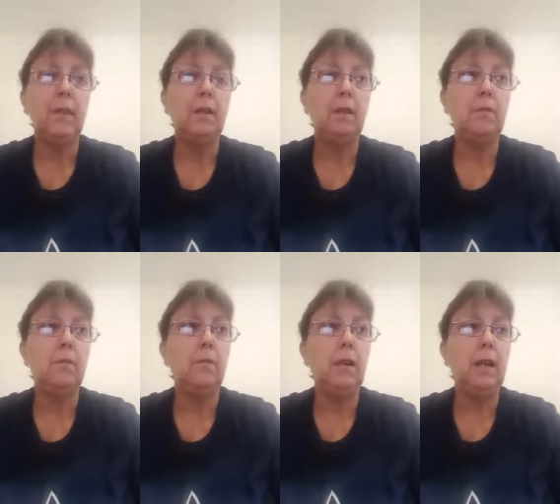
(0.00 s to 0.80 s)

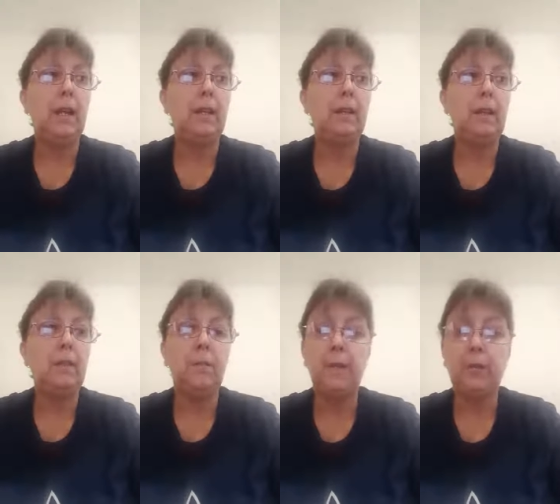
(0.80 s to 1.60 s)
And
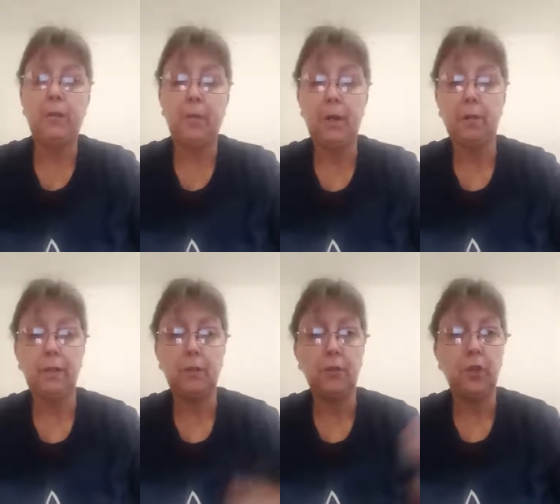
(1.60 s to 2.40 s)
then people have
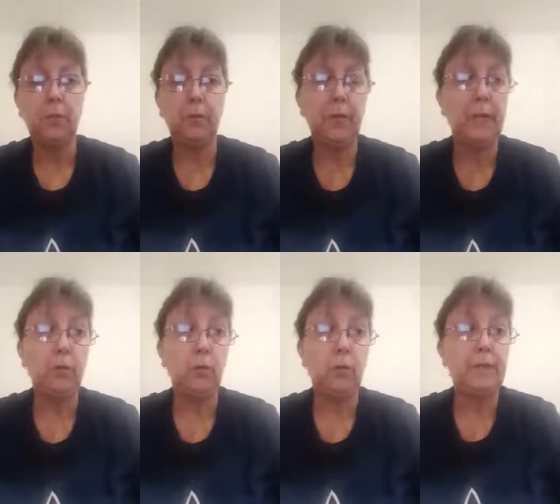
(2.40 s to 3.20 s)
piled in on top of
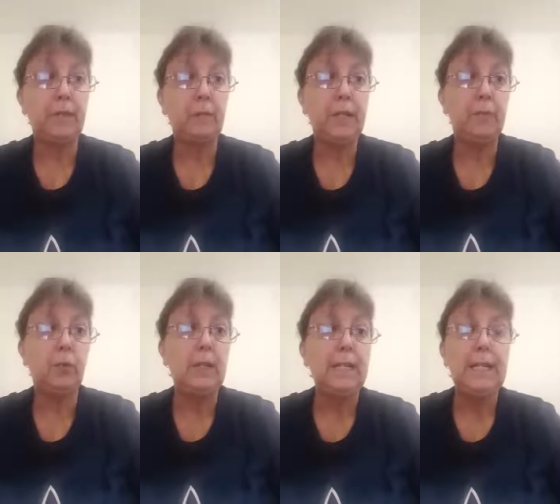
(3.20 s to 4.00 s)
people, leaving
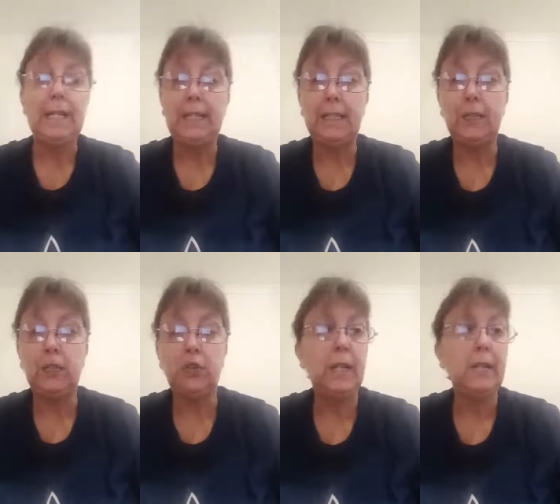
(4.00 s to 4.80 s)
people in
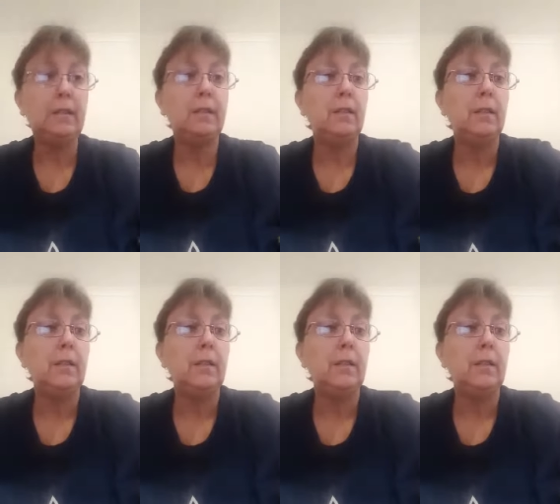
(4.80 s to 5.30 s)
distress.